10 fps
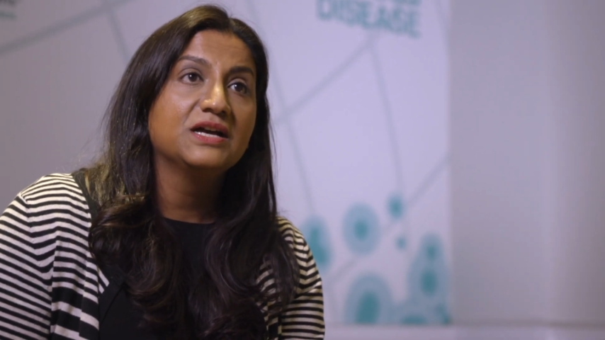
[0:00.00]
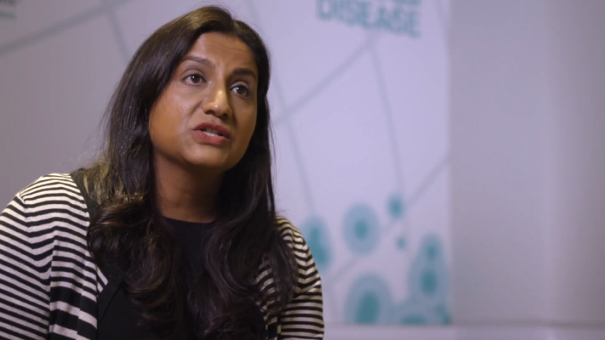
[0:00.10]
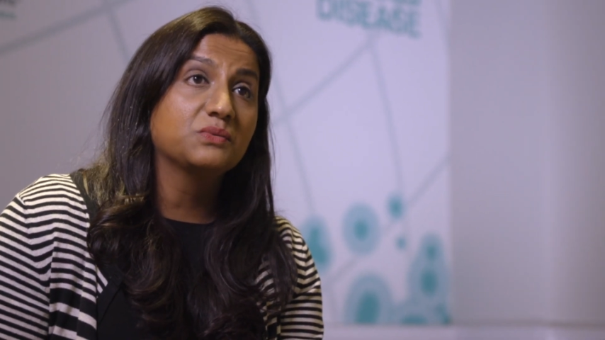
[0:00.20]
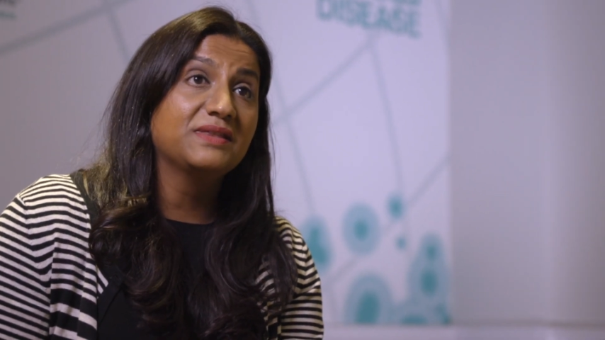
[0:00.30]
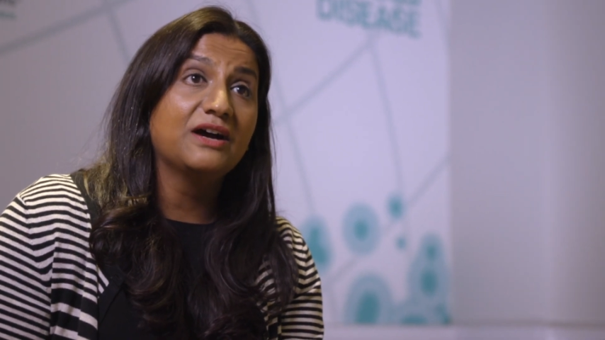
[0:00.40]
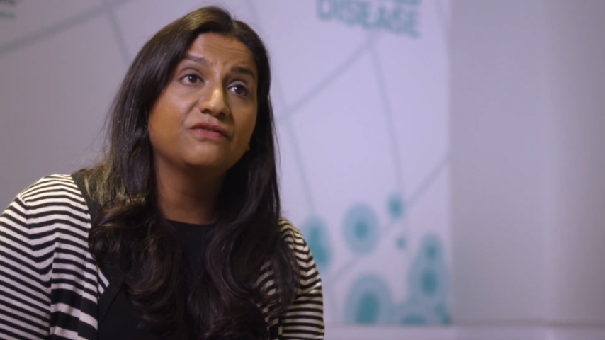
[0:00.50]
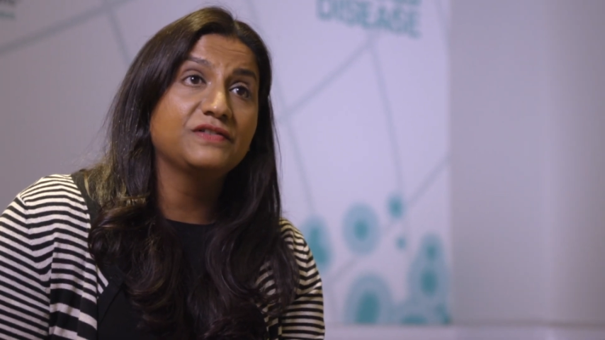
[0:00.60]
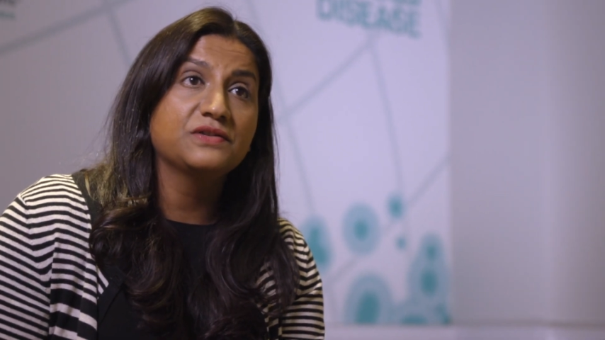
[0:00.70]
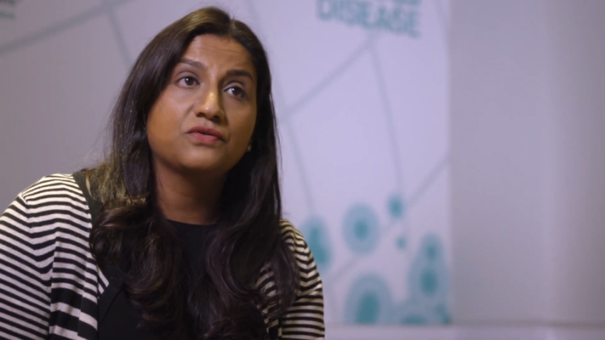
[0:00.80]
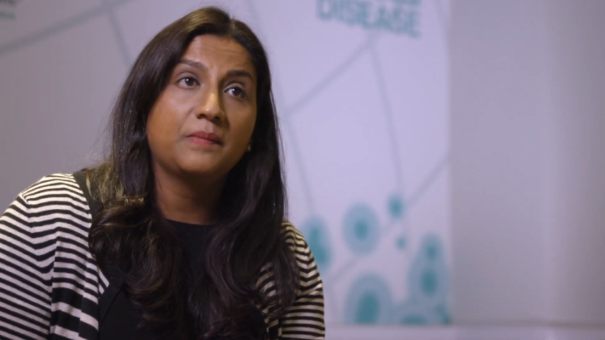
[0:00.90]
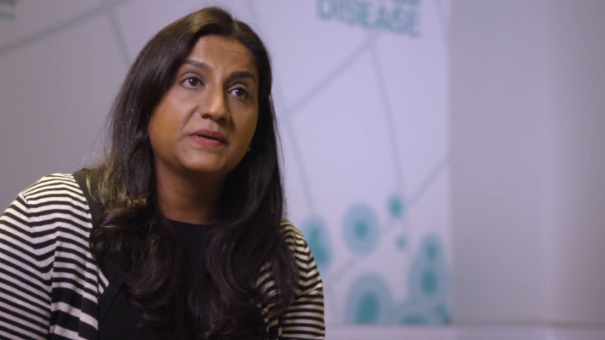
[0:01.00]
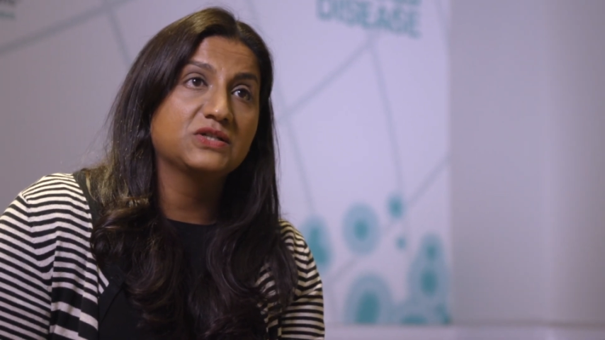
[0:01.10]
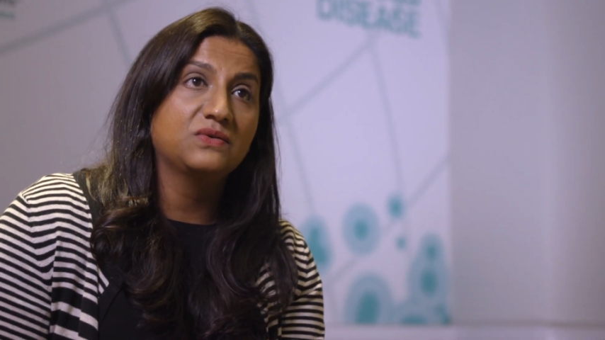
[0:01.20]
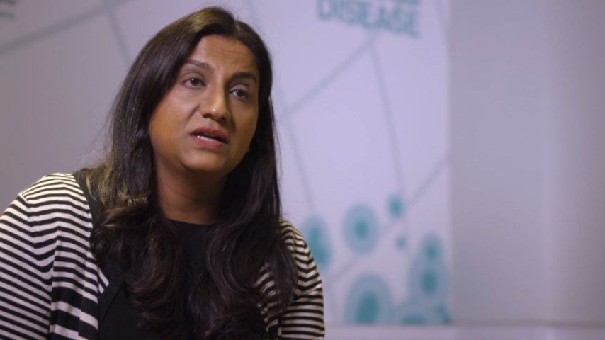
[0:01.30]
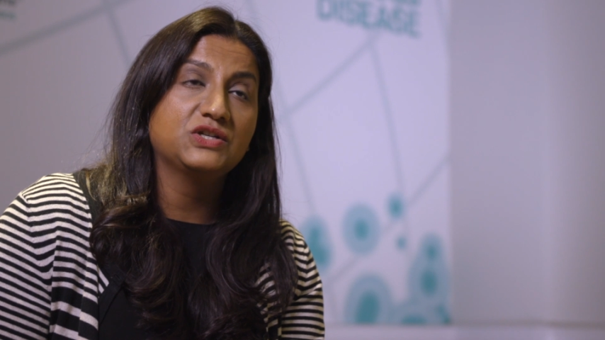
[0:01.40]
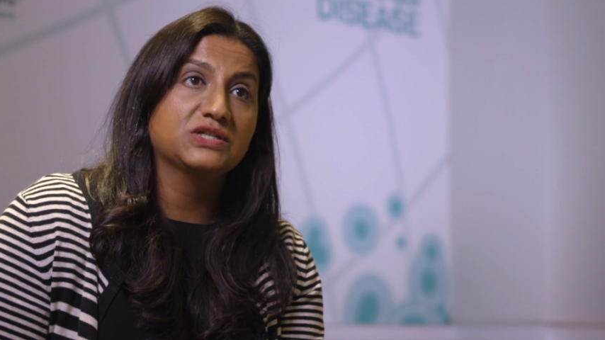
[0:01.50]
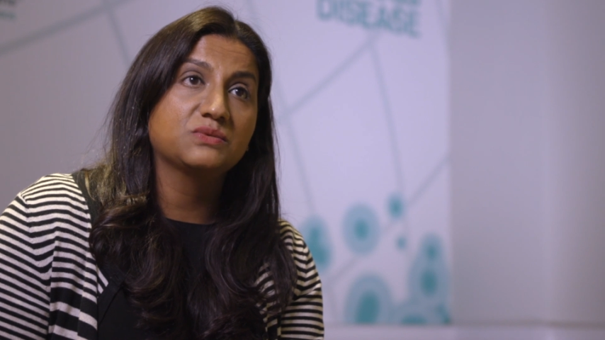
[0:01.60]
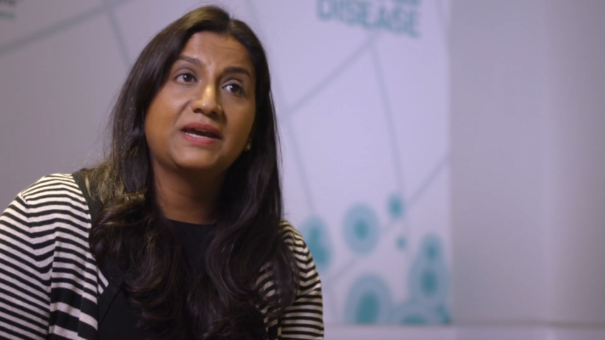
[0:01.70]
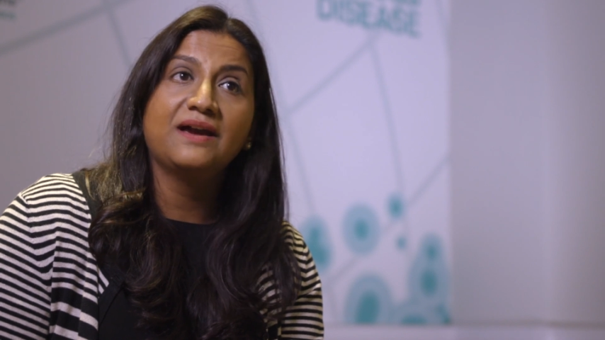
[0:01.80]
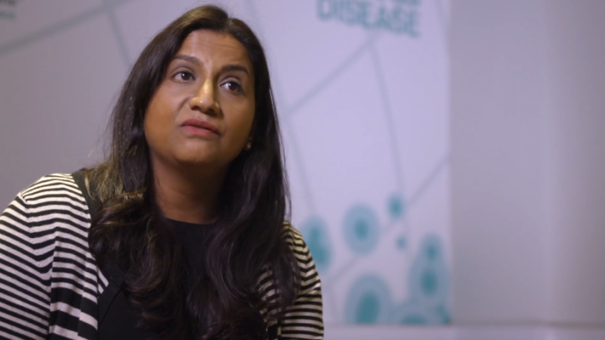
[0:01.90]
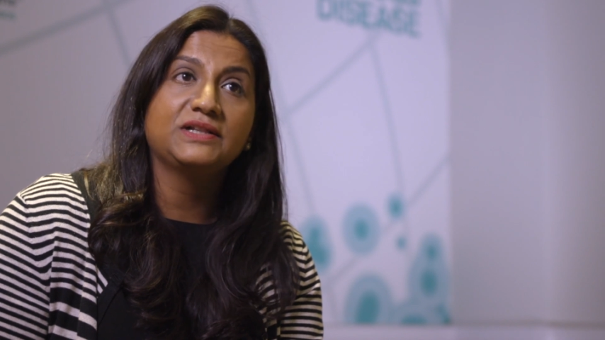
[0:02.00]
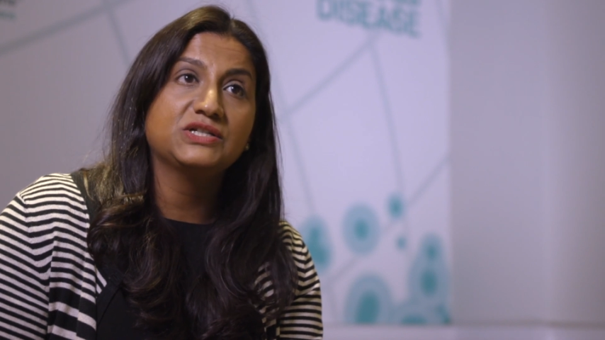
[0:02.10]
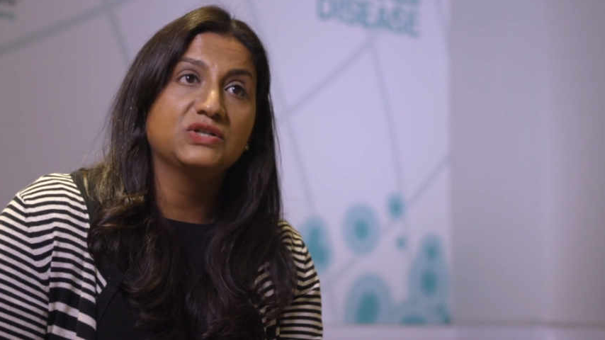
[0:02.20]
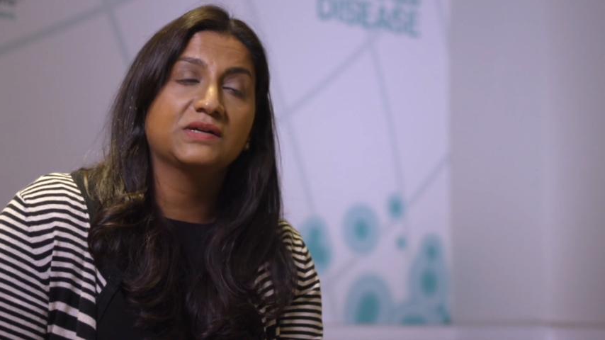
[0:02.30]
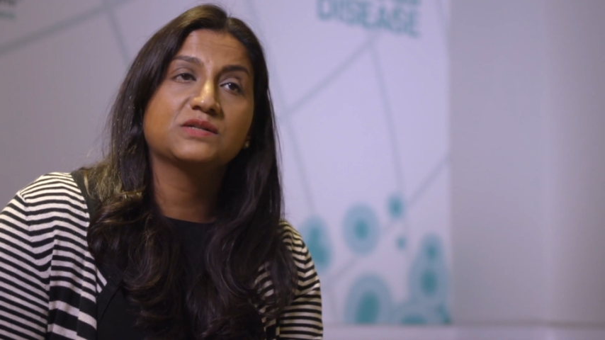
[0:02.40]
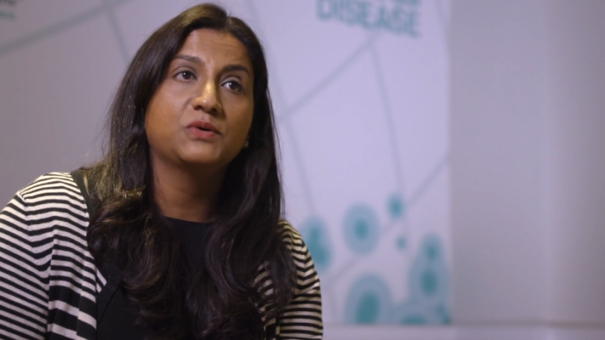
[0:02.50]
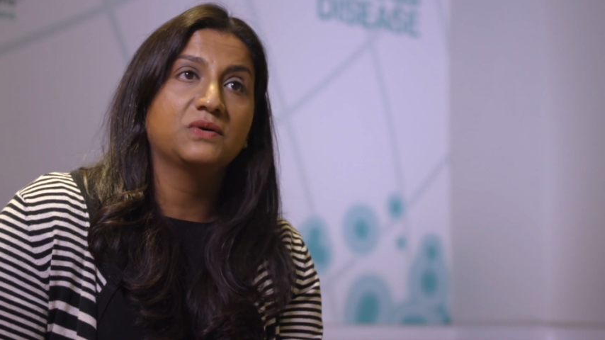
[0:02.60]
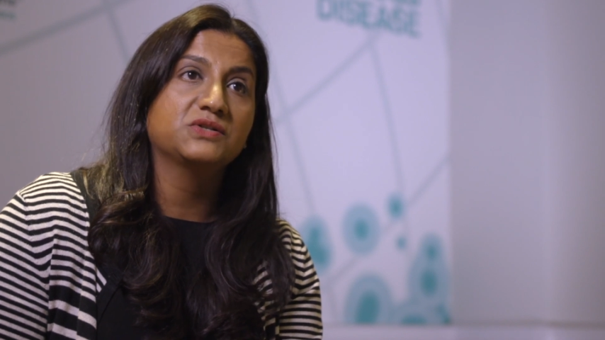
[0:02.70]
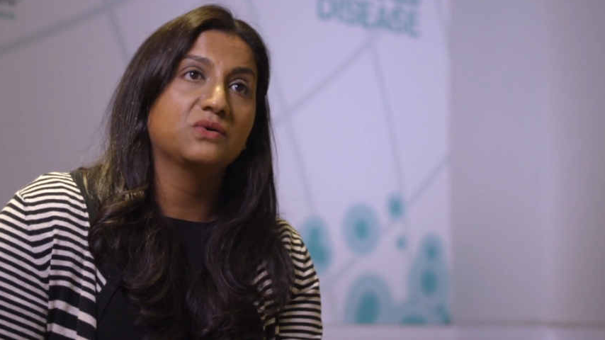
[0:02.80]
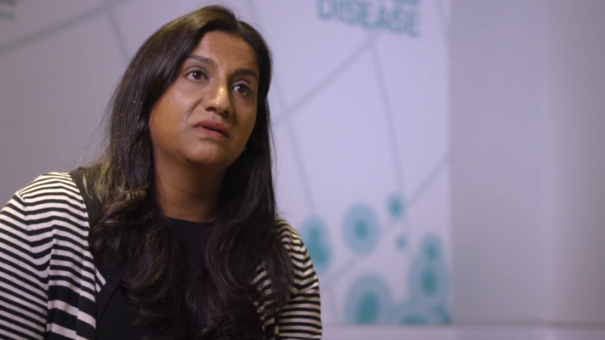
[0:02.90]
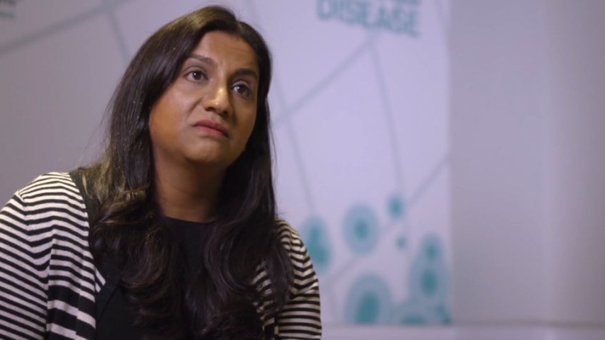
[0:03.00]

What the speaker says: So without philanthropic donations, we can't really do exploratory